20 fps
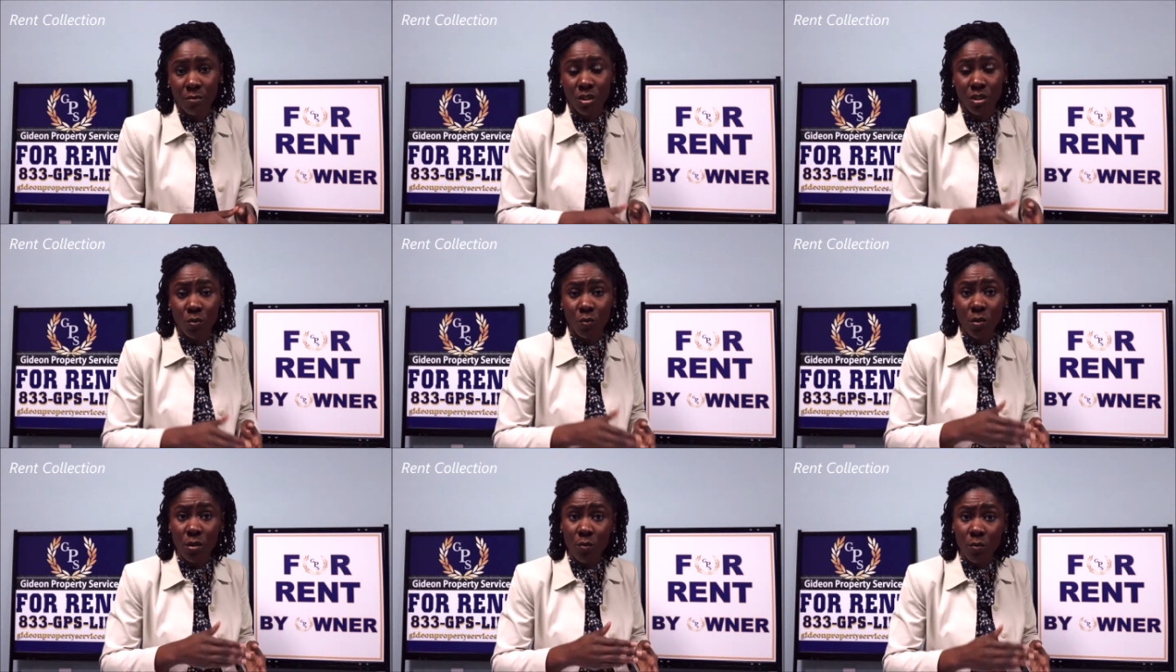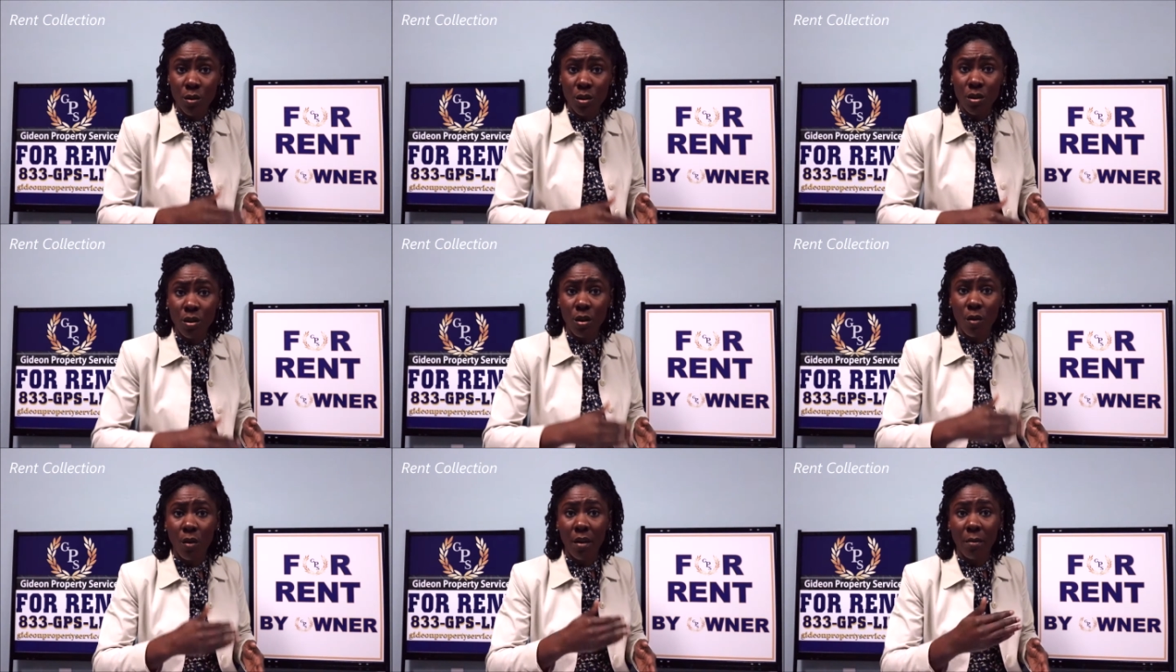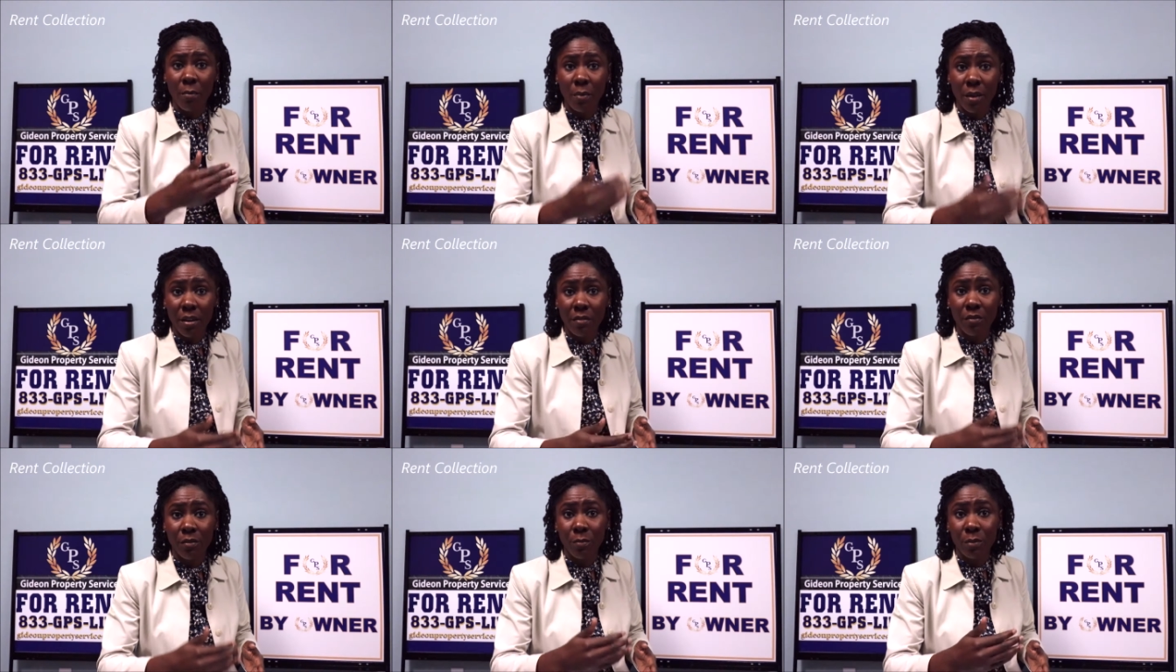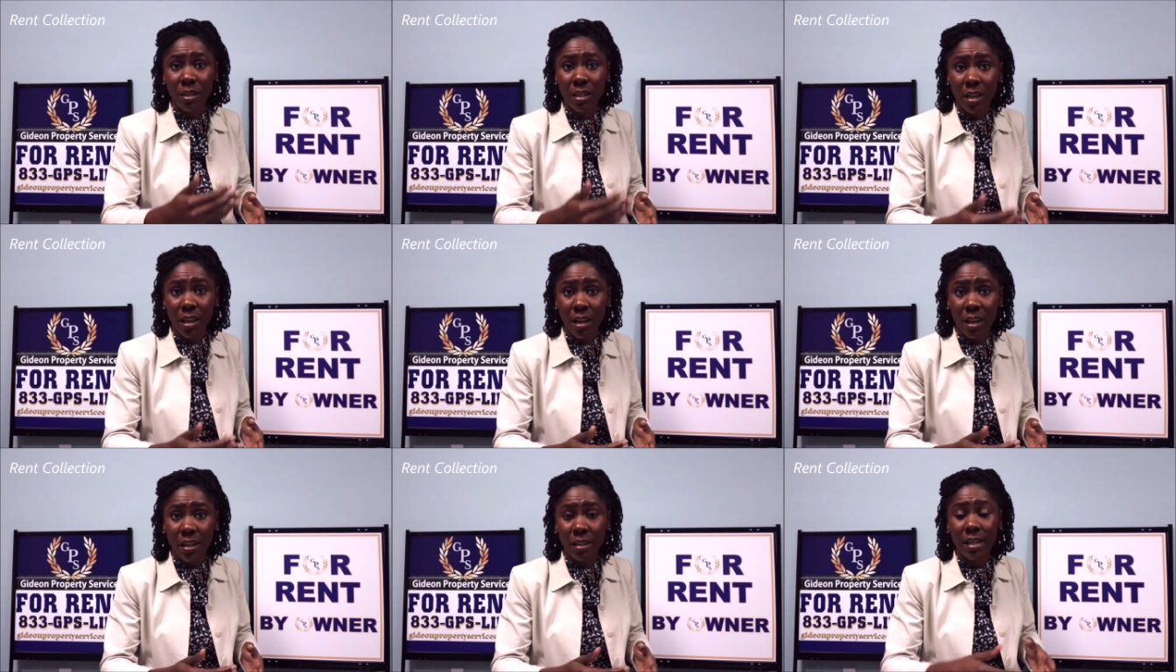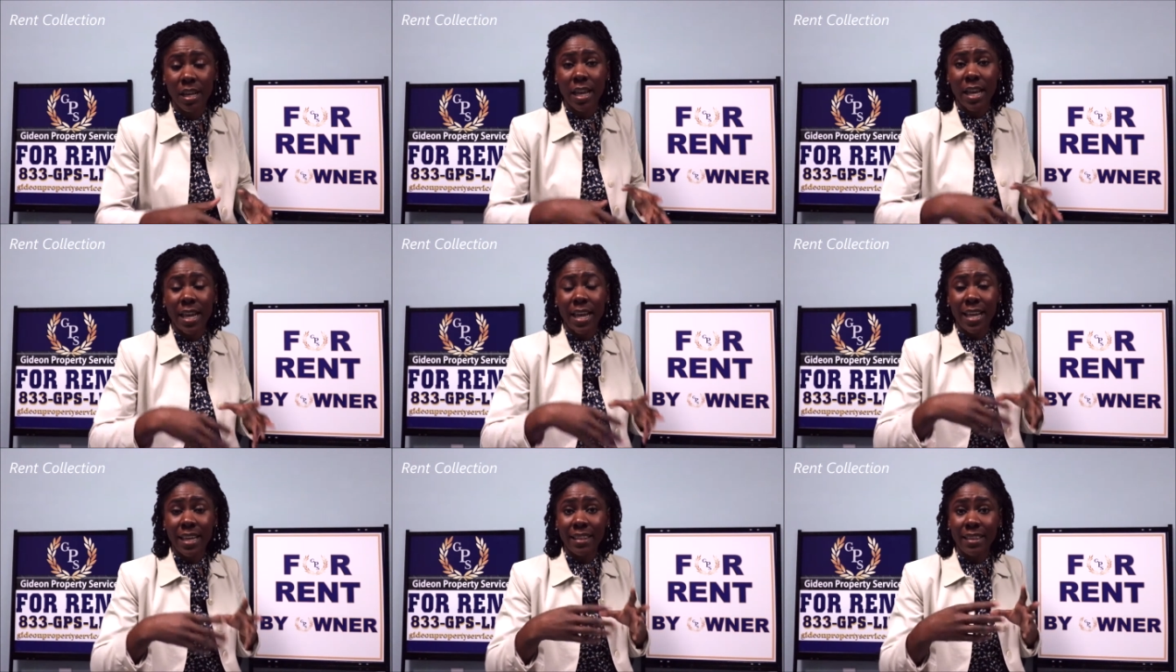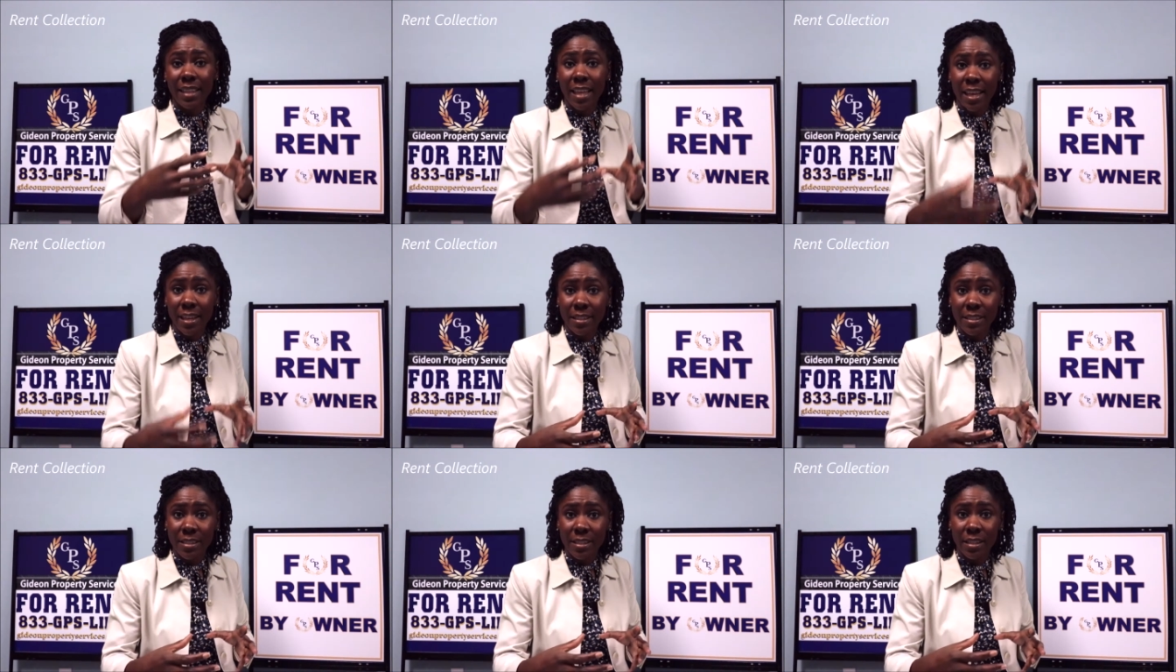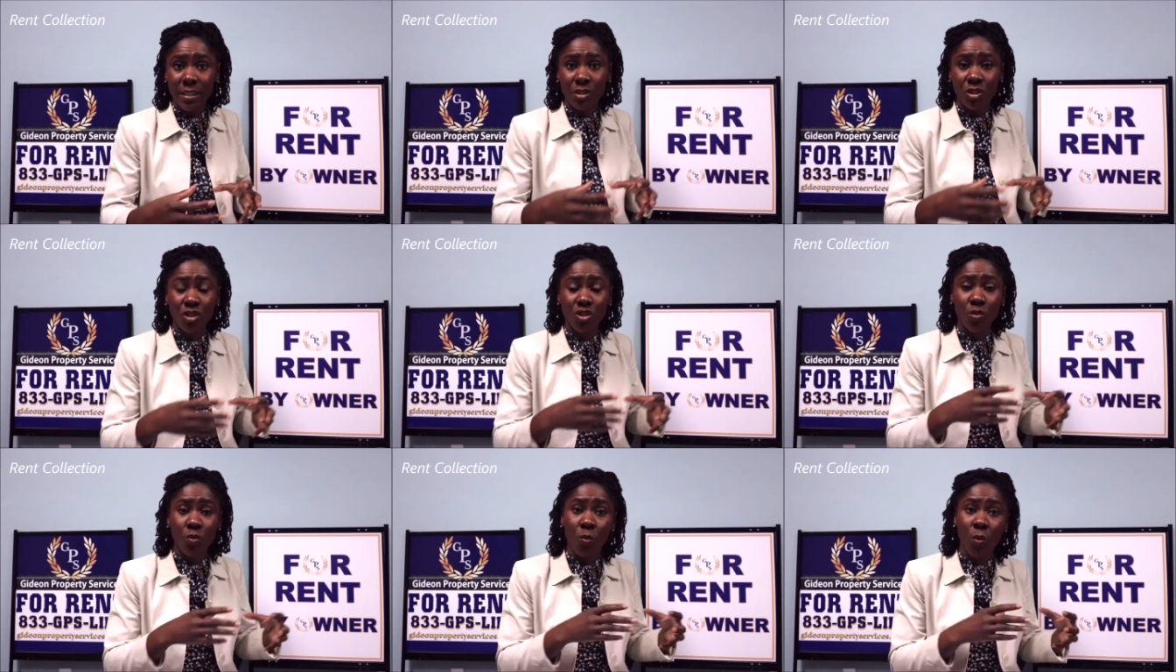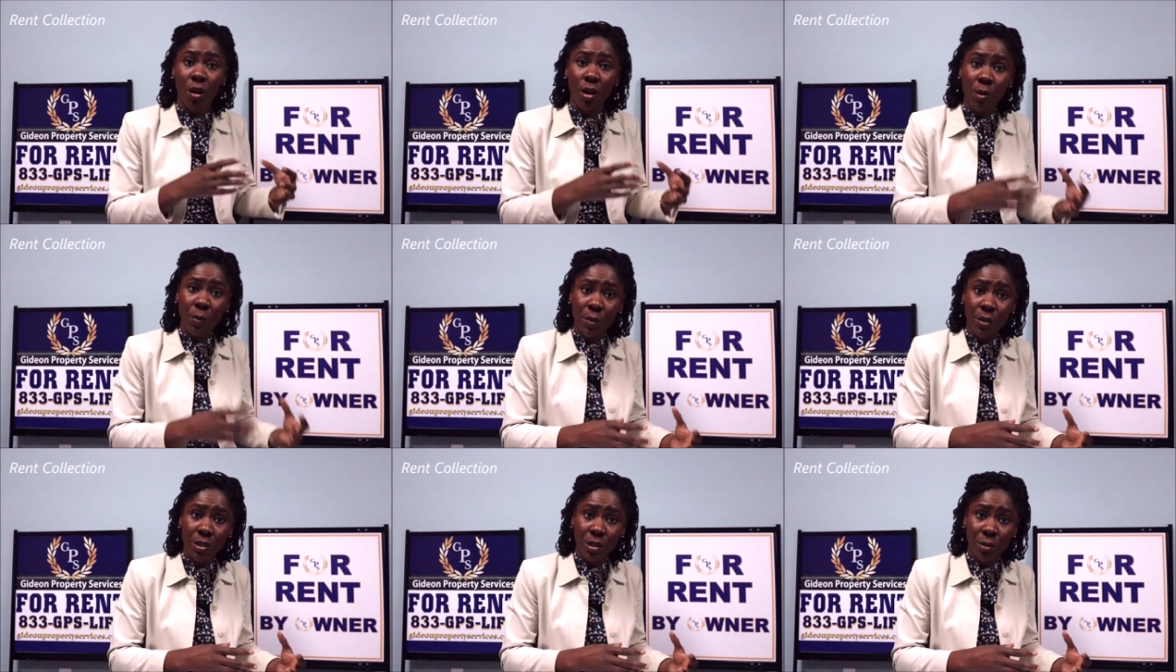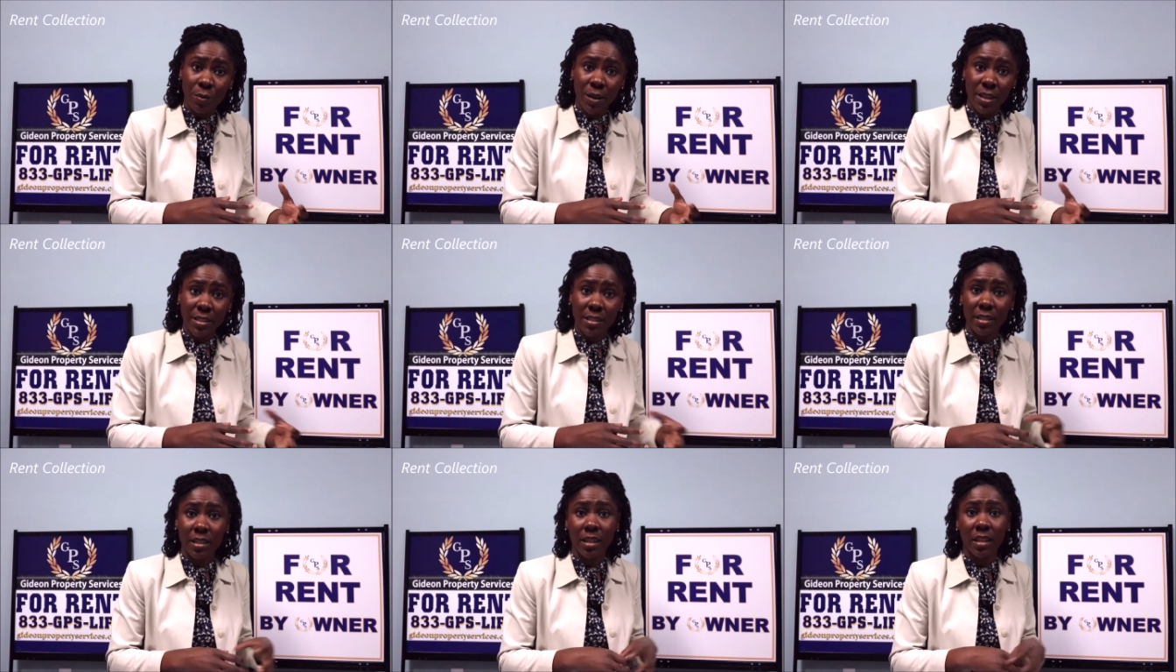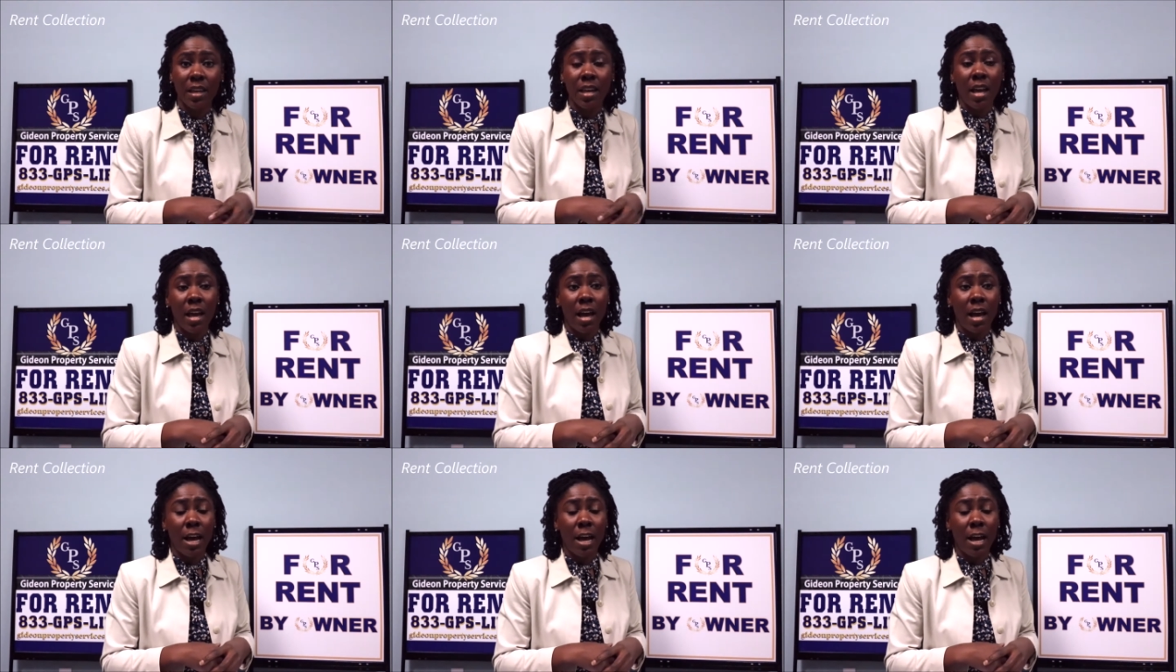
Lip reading: So we will go above and beyond in that sense to work with your resident,